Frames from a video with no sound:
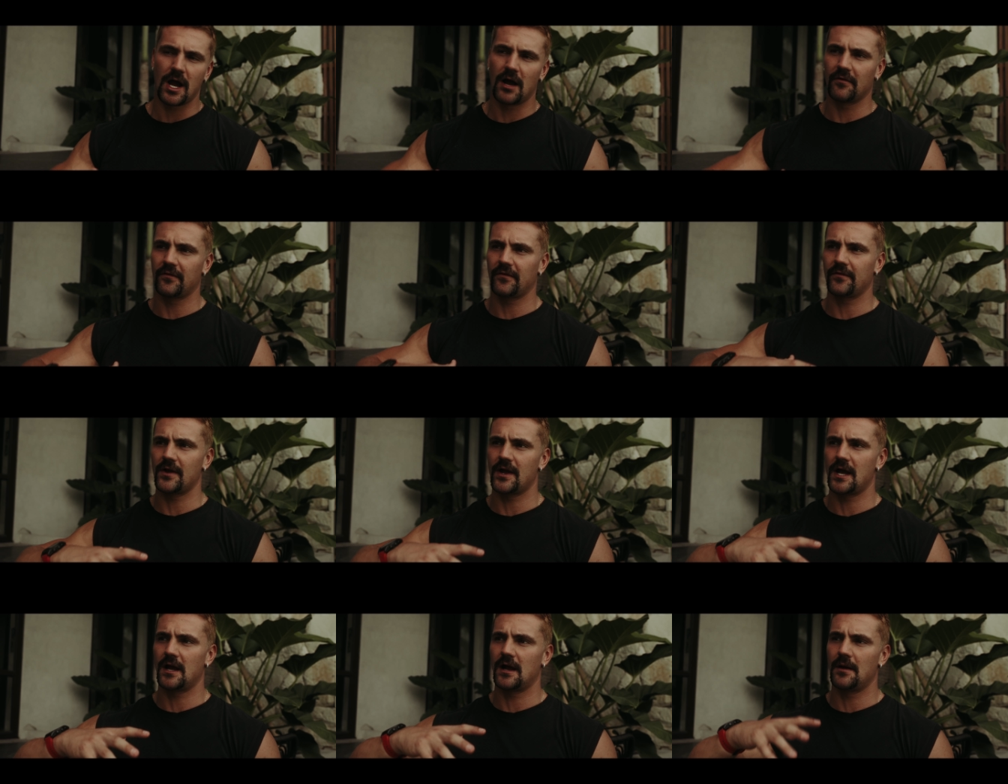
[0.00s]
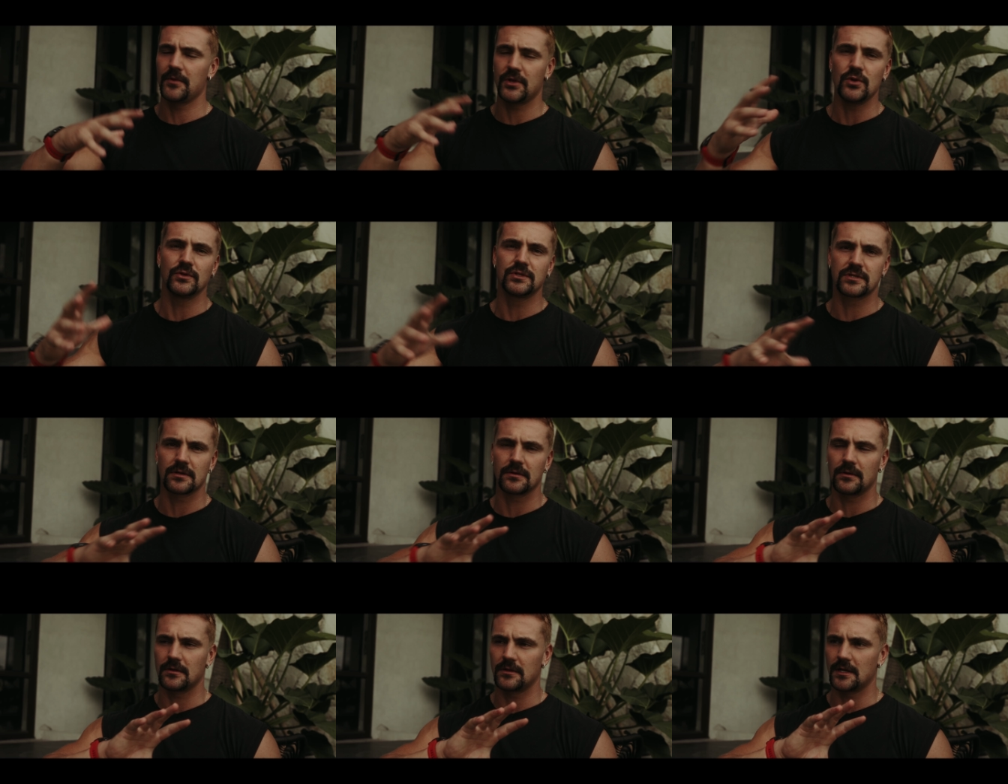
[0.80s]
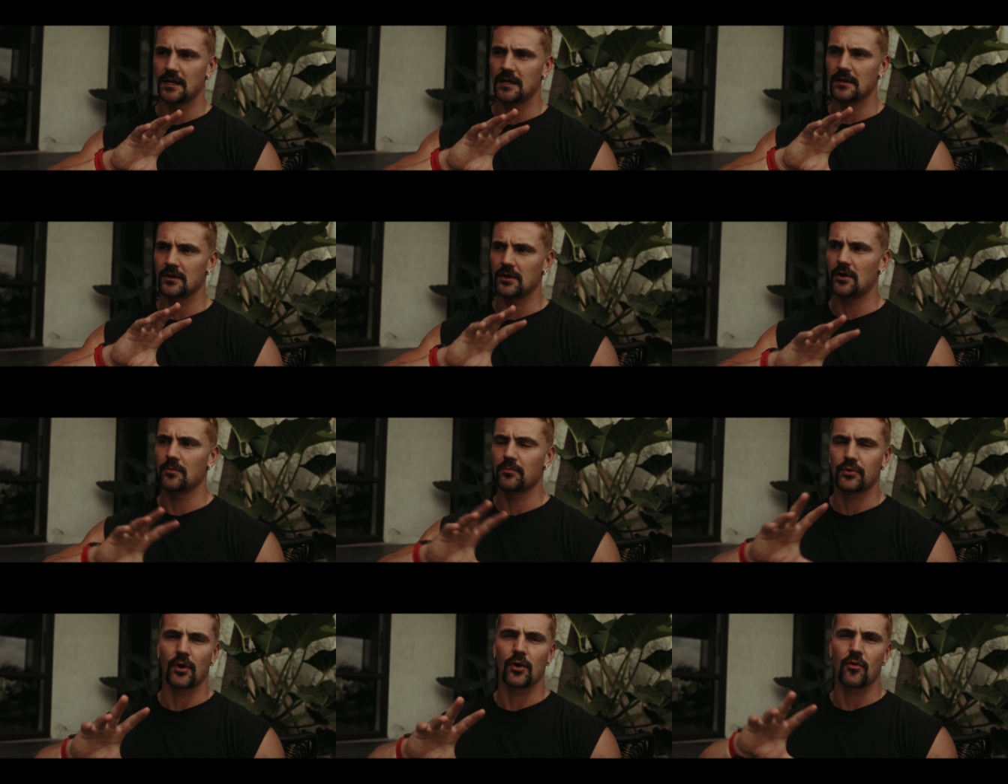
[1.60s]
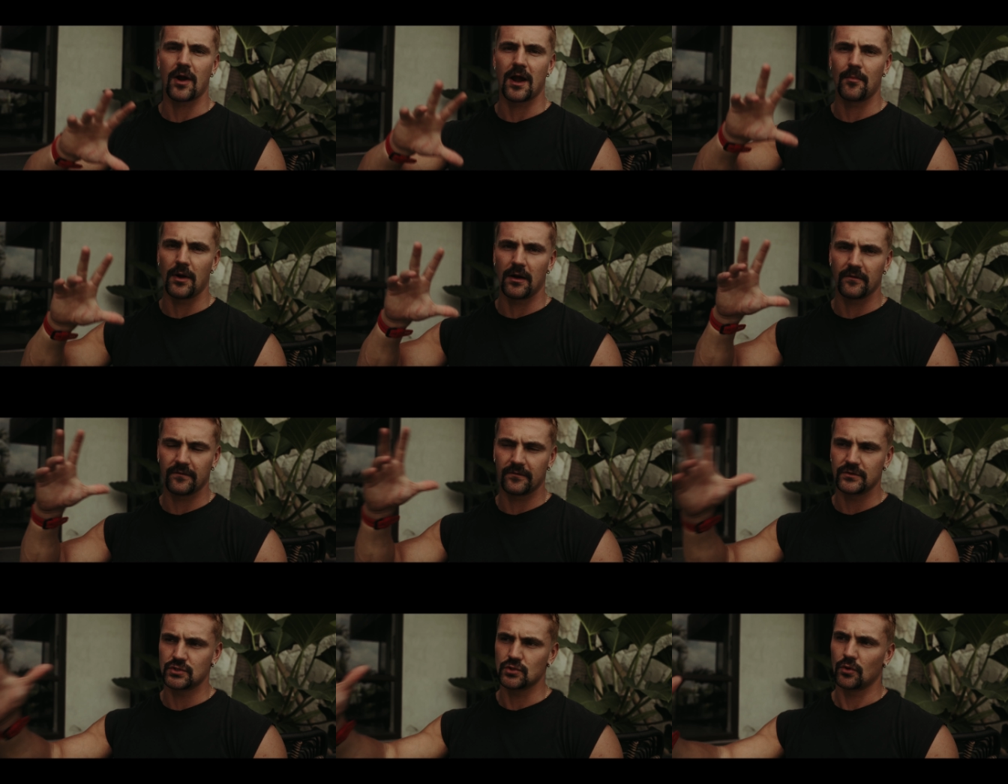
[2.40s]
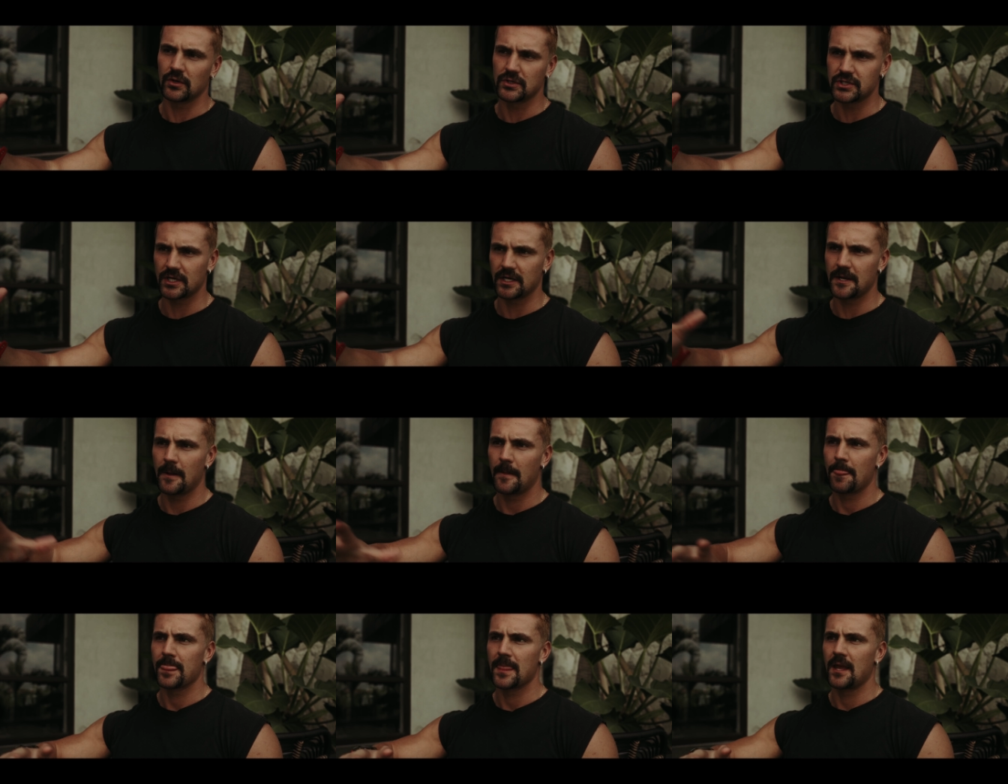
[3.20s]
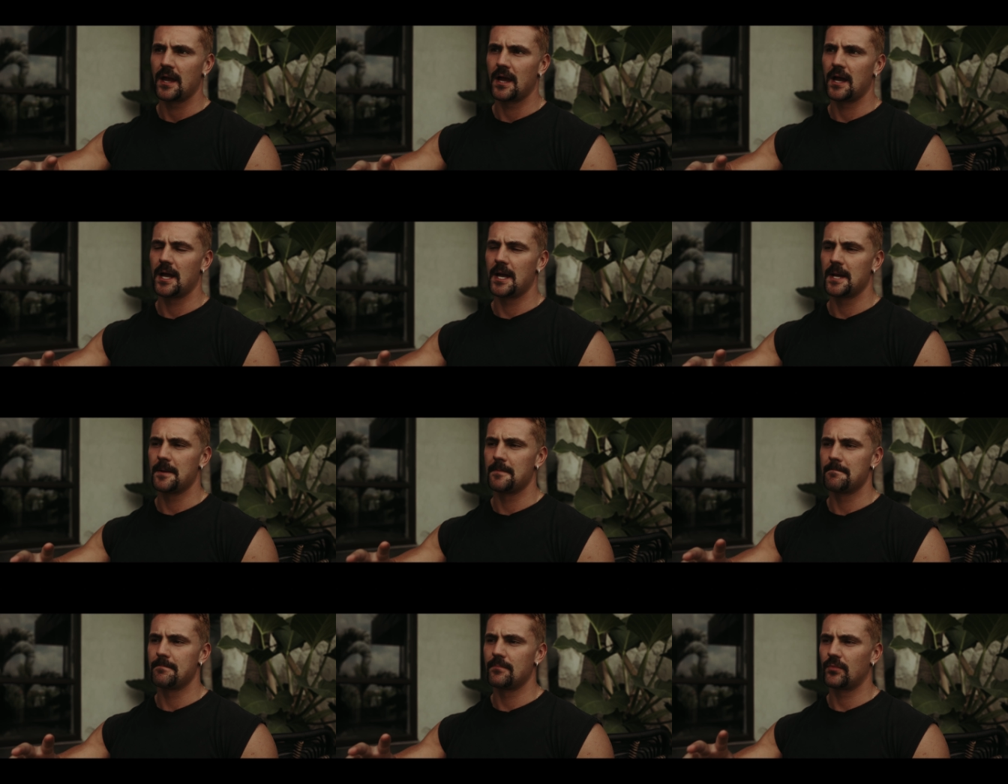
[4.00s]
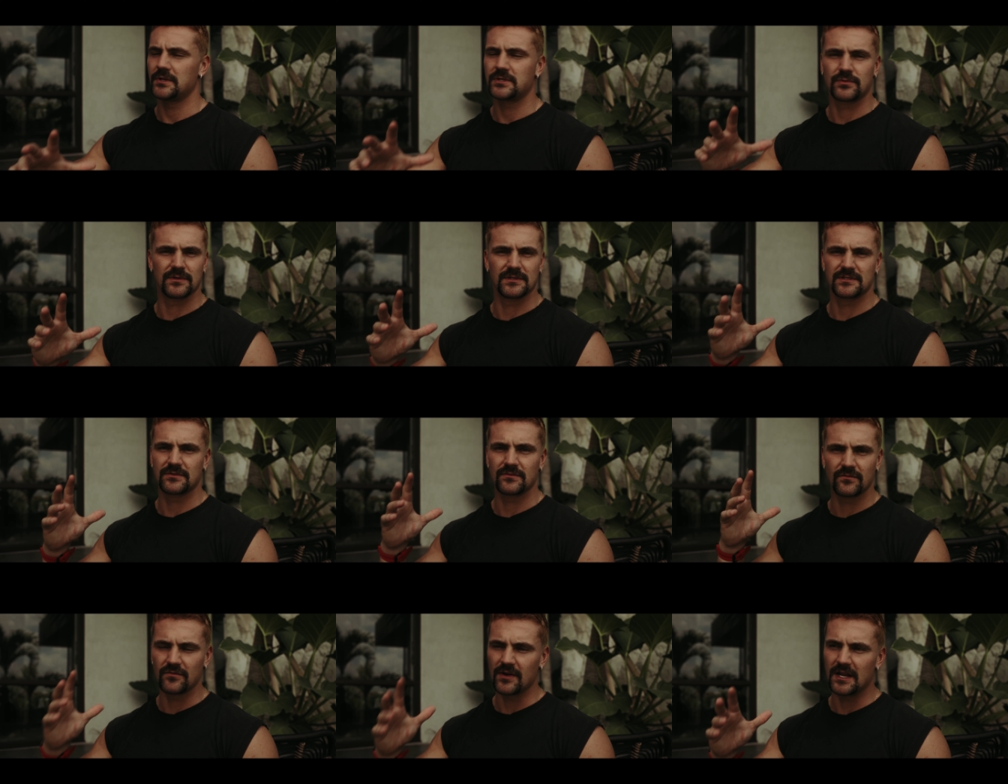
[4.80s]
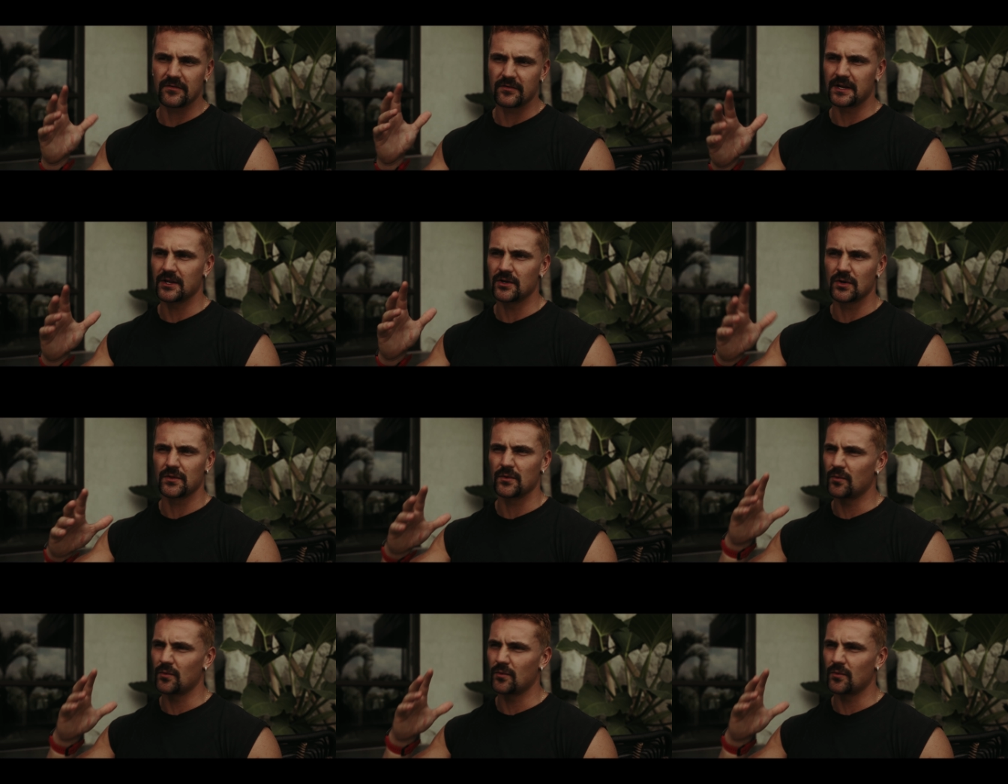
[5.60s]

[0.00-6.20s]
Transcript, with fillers: off a huge uh, long program off Georgia, um, which was really, really good.